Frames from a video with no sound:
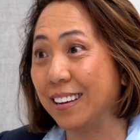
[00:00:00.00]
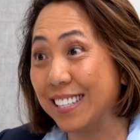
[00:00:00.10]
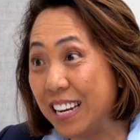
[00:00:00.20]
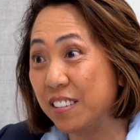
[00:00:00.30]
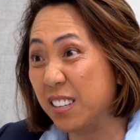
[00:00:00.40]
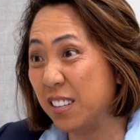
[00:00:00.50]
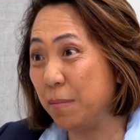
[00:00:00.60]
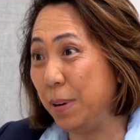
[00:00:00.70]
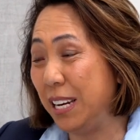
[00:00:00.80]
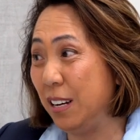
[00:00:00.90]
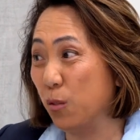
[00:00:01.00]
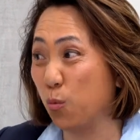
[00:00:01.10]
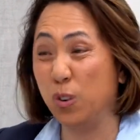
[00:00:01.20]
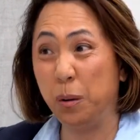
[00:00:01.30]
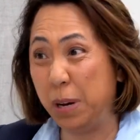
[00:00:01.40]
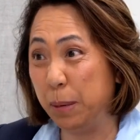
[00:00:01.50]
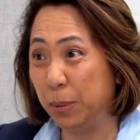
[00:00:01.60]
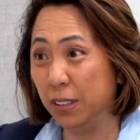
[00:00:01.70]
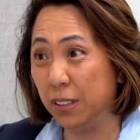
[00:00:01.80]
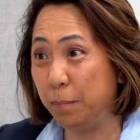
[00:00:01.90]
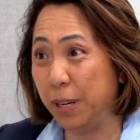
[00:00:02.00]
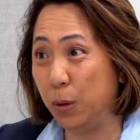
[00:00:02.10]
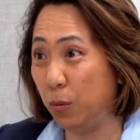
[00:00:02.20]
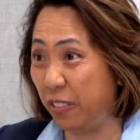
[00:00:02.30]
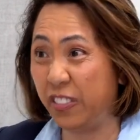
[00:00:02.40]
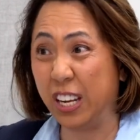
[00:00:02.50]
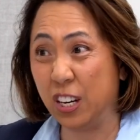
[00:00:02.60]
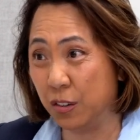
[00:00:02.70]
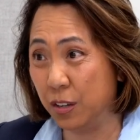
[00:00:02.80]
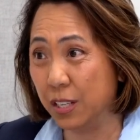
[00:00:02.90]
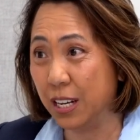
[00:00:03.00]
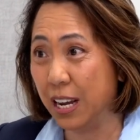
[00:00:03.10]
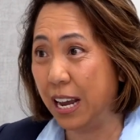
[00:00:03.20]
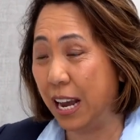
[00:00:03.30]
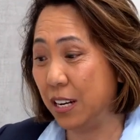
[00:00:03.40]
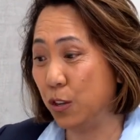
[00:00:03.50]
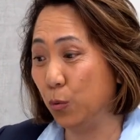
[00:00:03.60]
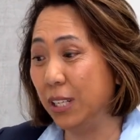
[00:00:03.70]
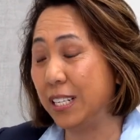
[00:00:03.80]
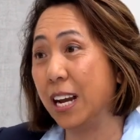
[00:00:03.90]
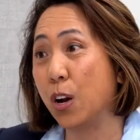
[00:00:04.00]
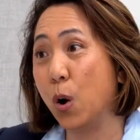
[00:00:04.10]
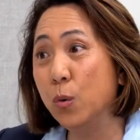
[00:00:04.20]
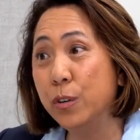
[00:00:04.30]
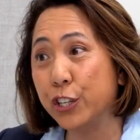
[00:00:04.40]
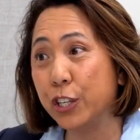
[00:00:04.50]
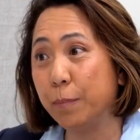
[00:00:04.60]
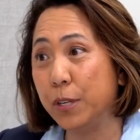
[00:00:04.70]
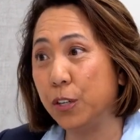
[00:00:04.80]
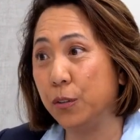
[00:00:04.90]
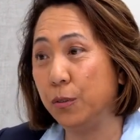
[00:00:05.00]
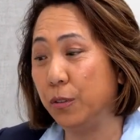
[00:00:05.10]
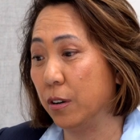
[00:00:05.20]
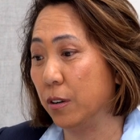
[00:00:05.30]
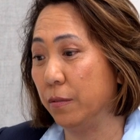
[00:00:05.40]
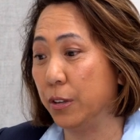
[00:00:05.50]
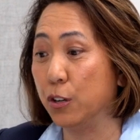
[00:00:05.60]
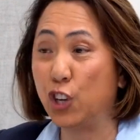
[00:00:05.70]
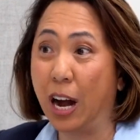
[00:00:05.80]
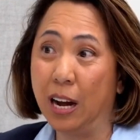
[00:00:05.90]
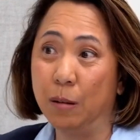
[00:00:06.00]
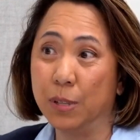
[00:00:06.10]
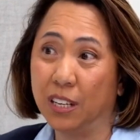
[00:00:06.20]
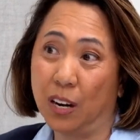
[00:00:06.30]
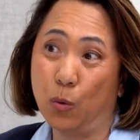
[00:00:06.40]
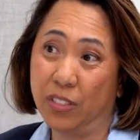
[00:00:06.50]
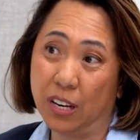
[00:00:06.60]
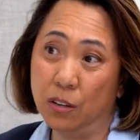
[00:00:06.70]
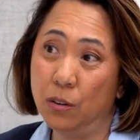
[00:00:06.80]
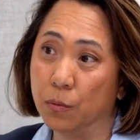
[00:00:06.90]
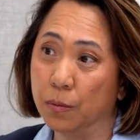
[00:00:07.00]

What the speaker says: like I said, to be real people, to be thinkers, and to really take ownership into their jobs and kind of what they do.